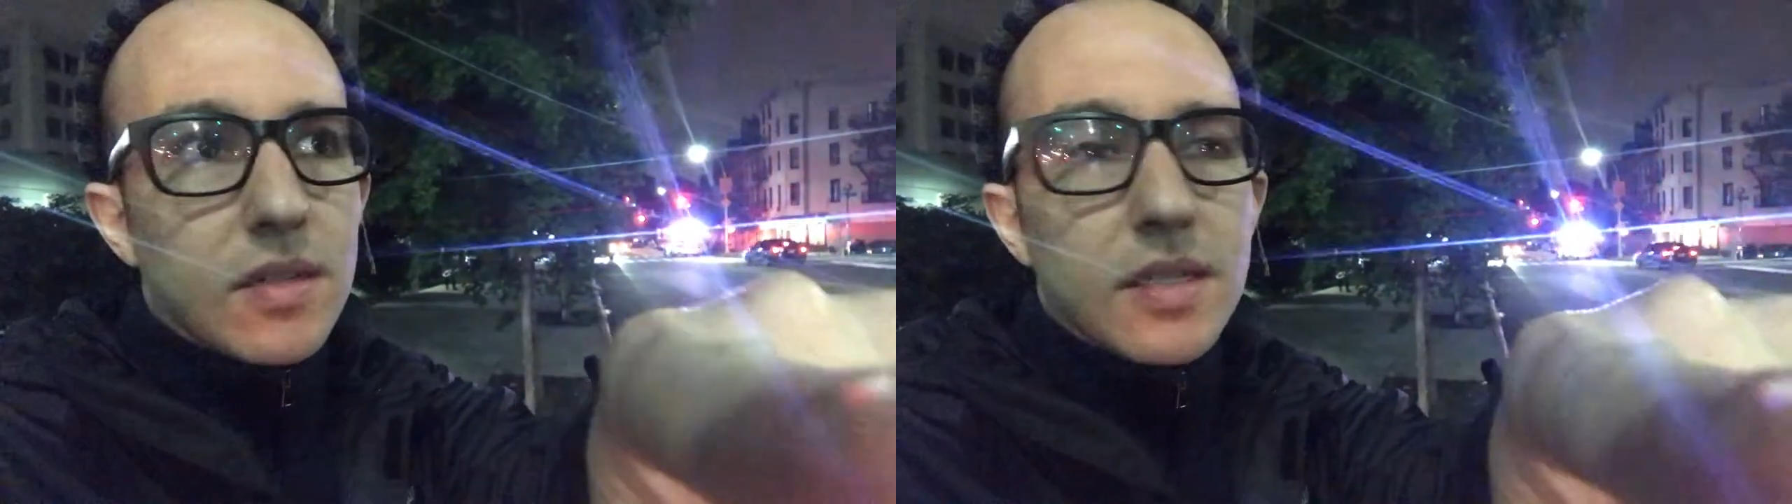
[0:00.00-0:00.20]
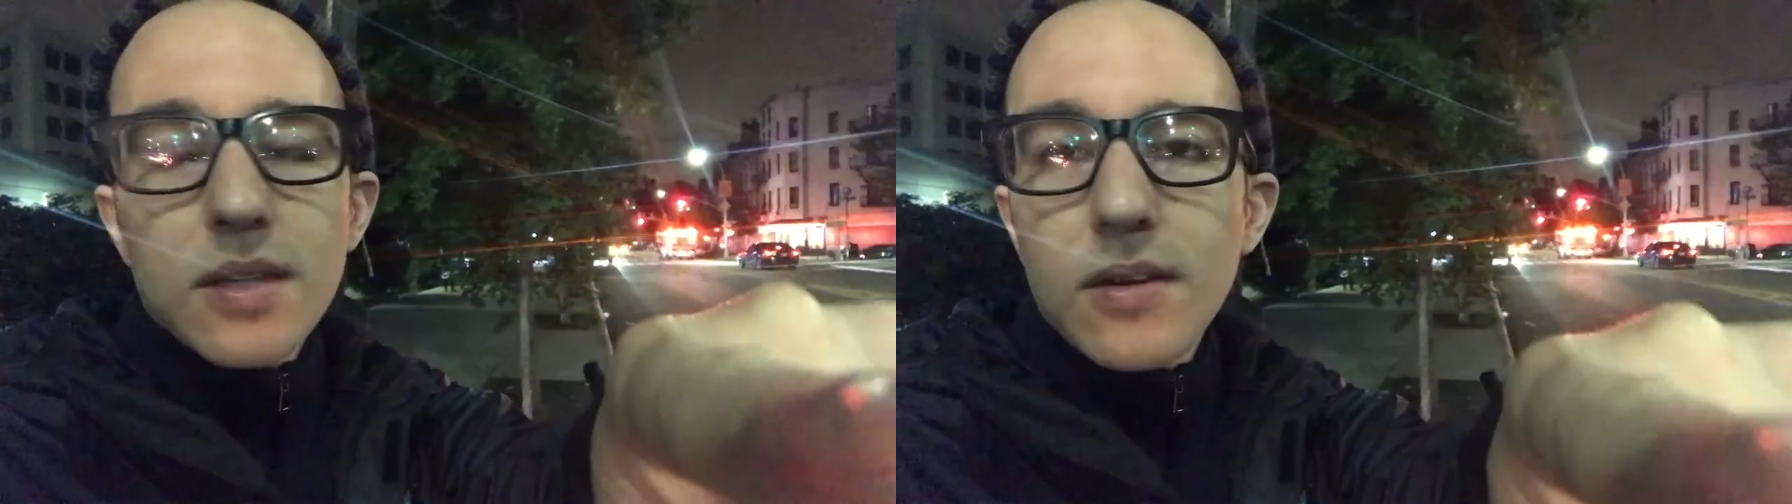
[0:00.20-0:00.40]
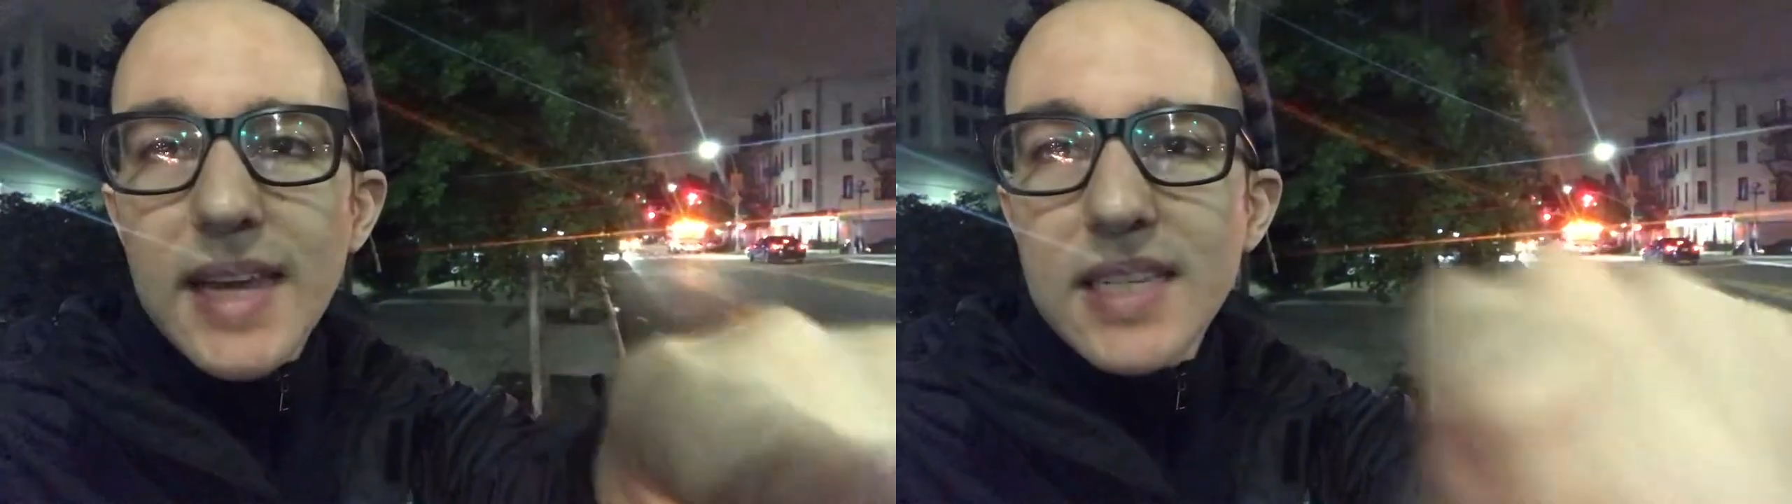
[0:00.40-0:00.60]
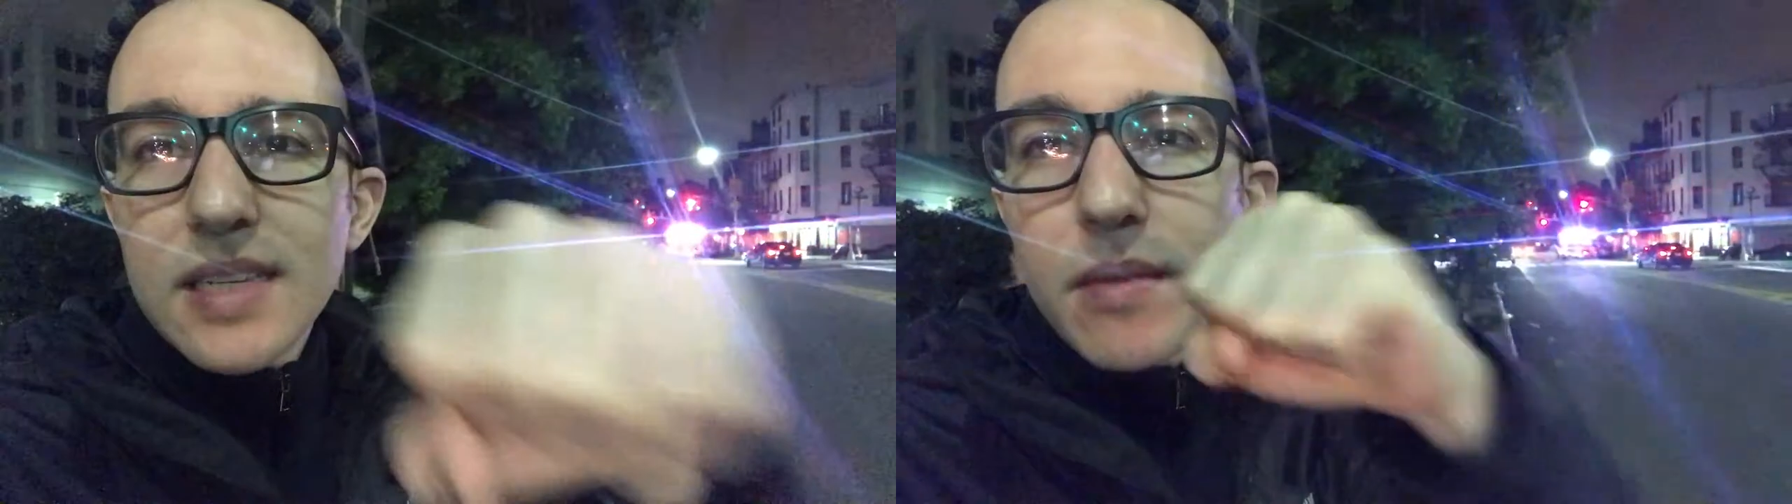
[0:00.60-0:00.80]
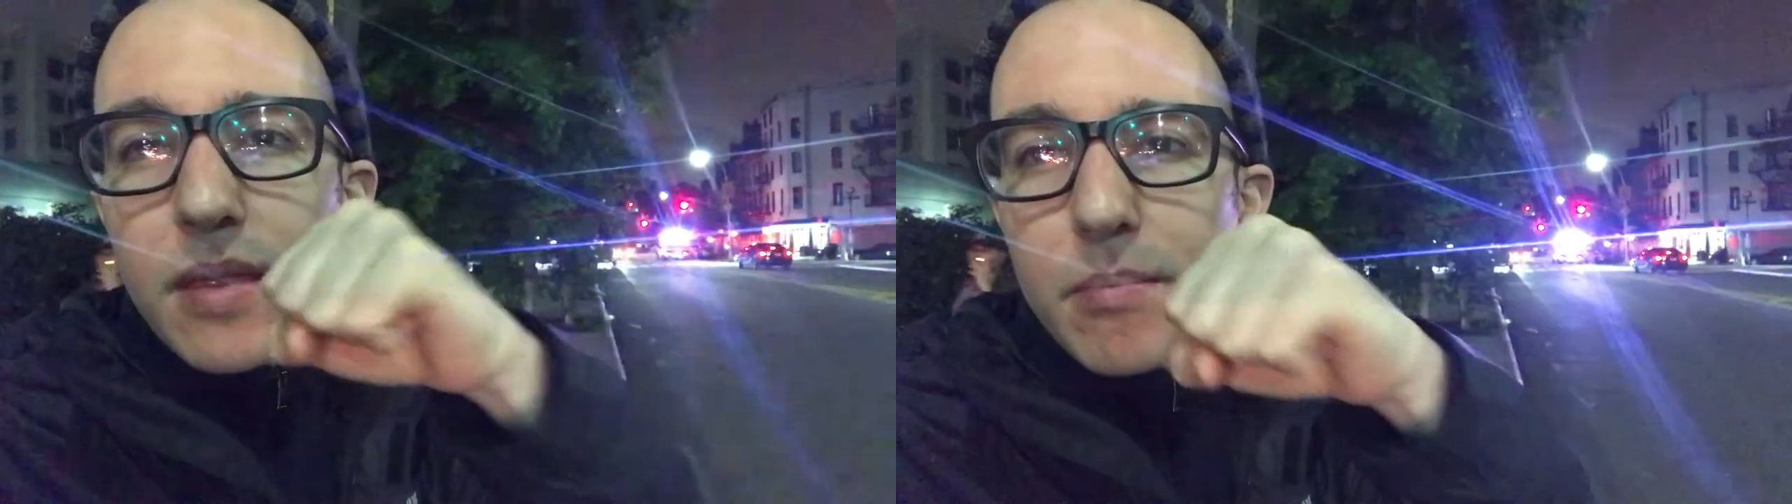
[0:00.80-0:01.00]
so let's go get
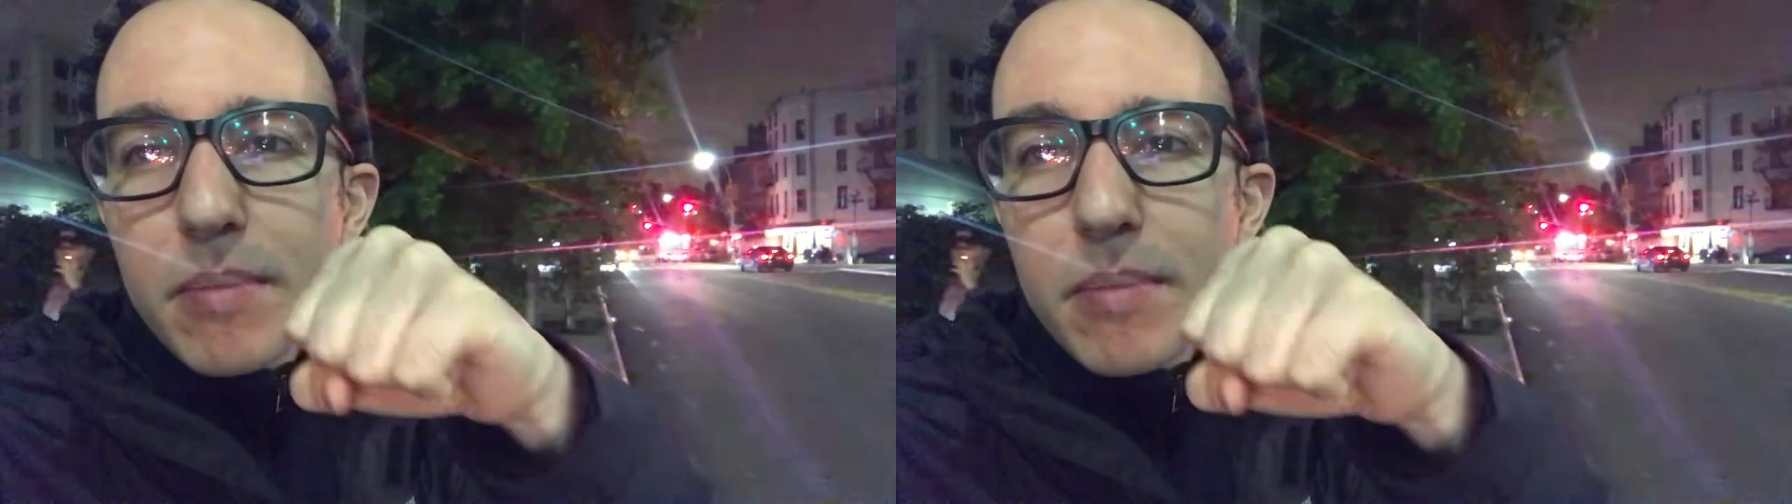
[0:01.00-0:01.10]
some of the